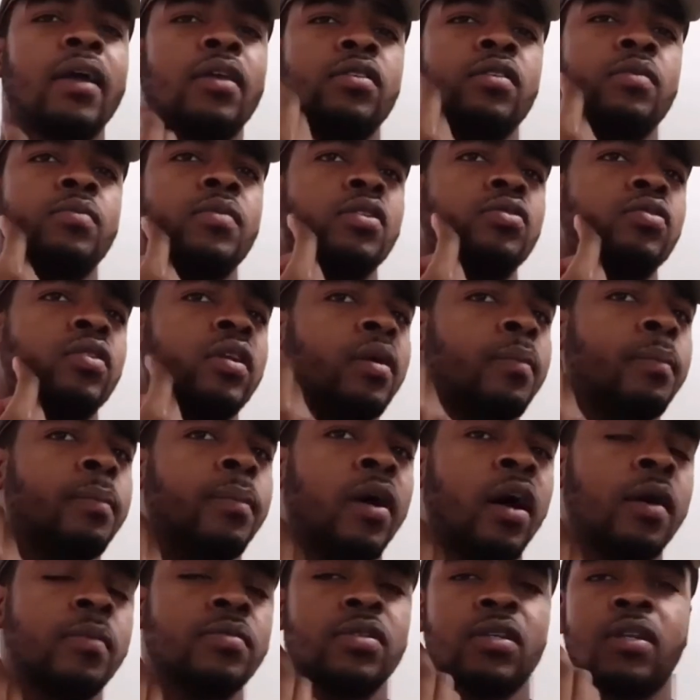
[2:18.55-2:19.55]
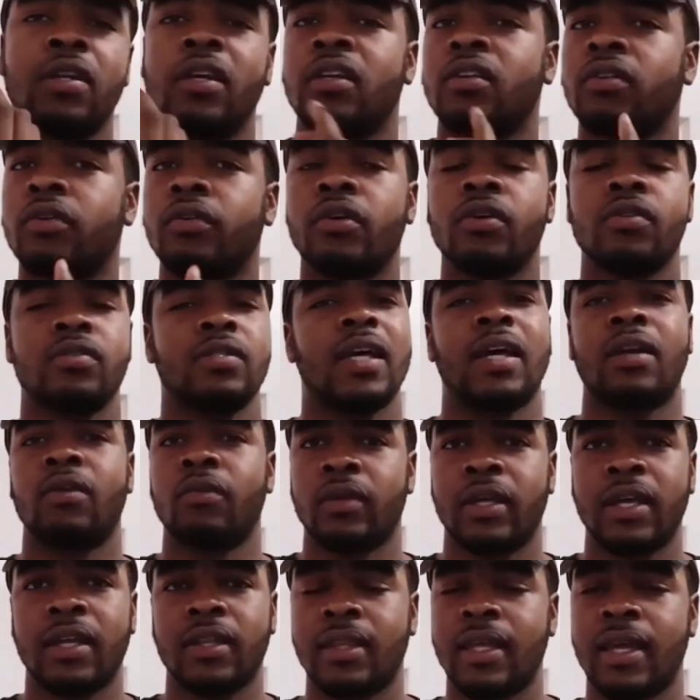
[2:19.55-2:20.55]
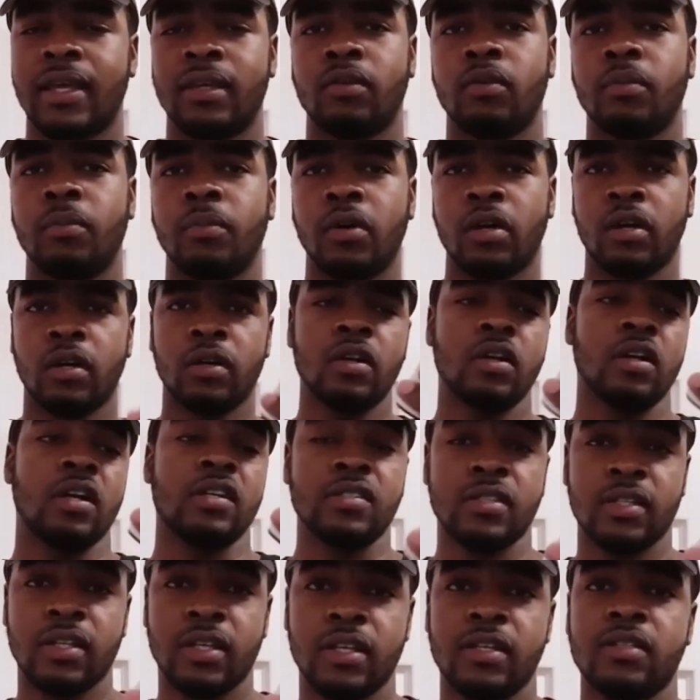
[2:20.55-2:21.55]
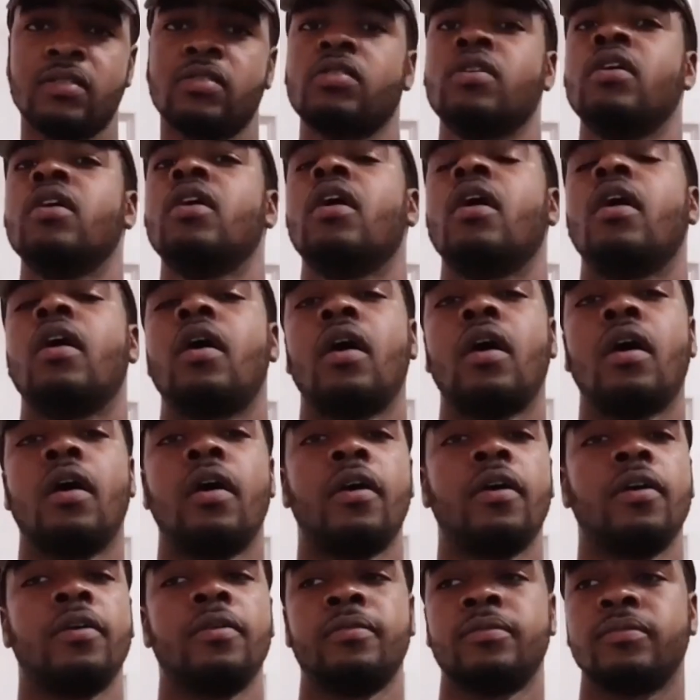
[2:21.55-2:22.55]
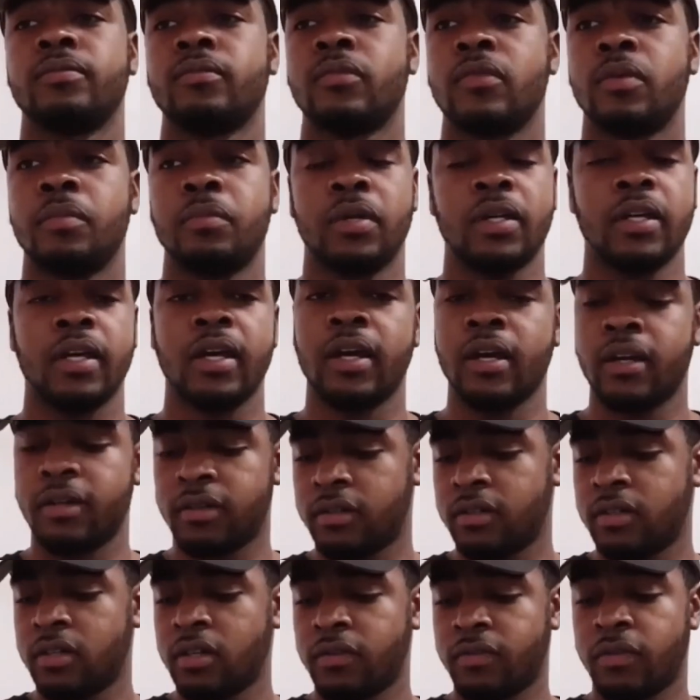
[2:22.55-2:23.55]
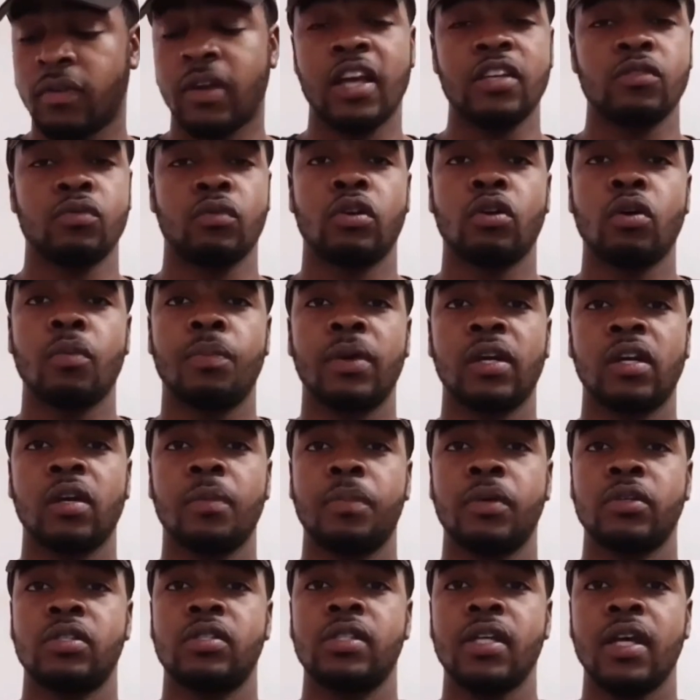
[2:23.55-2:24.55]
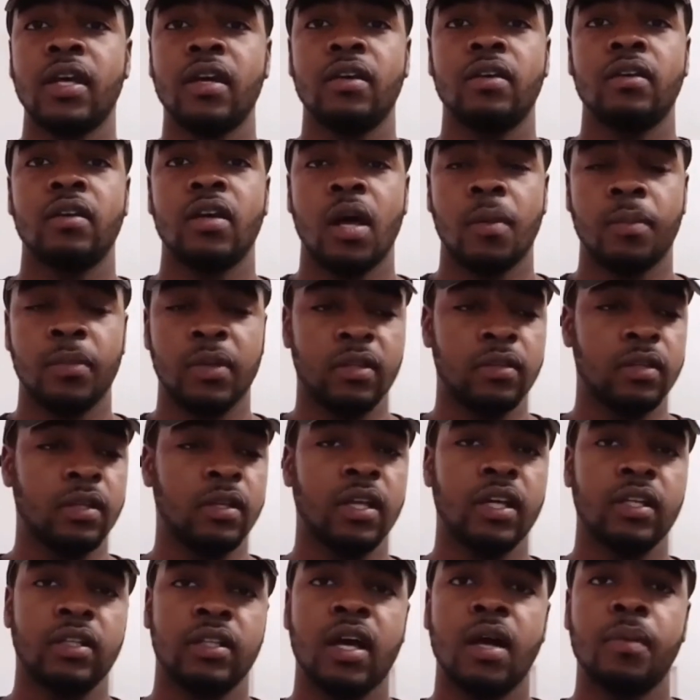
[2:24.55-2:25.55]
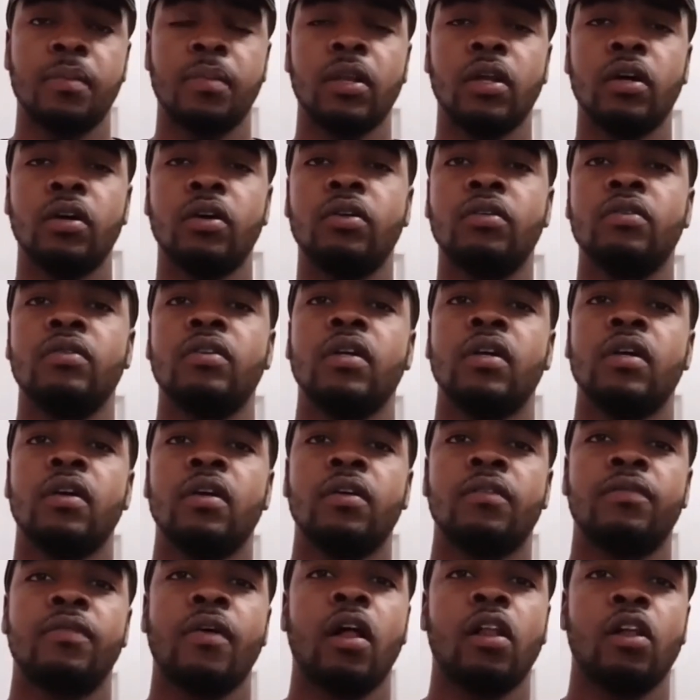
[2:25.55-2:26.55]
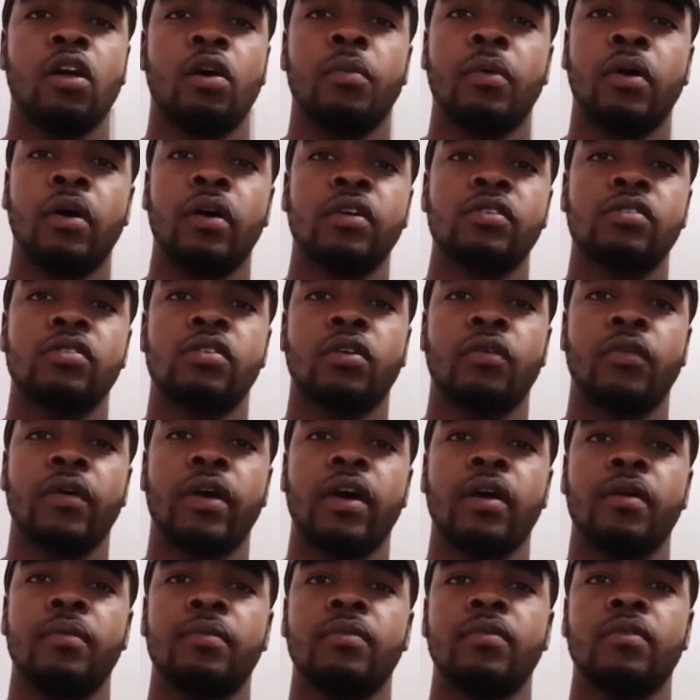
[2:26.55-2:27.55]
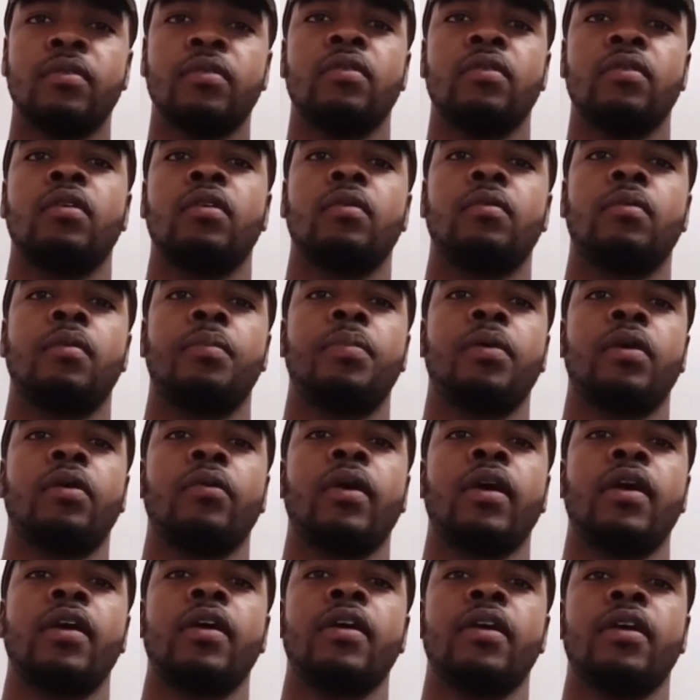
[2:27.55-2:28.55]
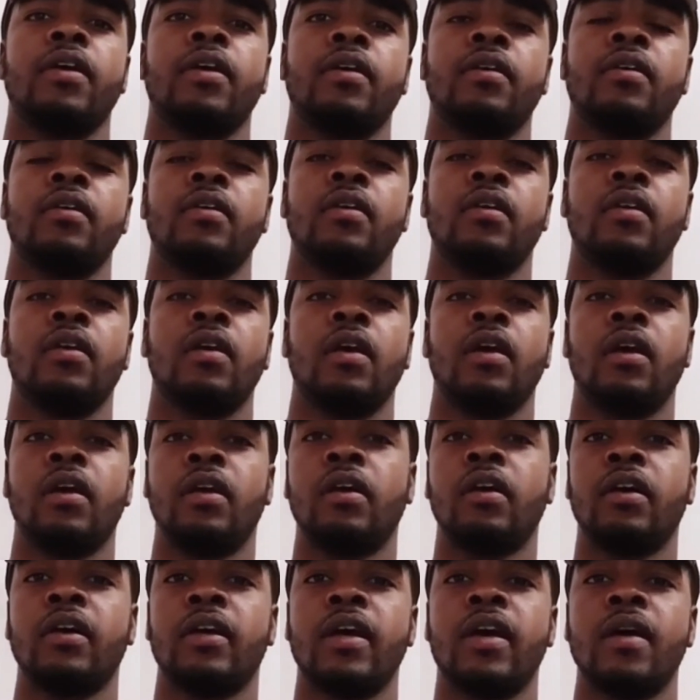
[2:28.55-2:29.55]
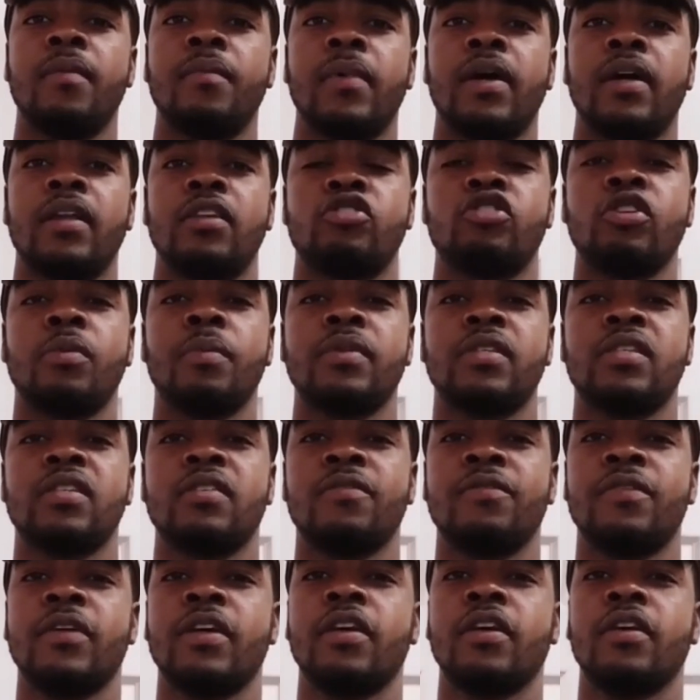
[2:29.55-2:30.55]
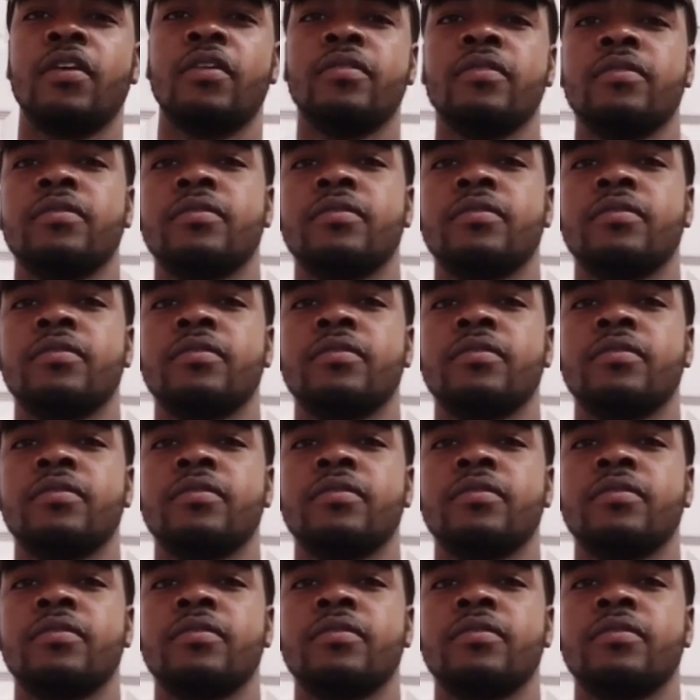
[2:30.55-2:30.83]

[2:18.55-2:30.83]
Sometimes you get bumps and ingrowns. I don't get that no more because of this. But yeah, if you guys want to go pick up a set, I'm gonna leave the link down below. Follow him on Instagram. Put it right here. And yeah, man, let's jump into the video.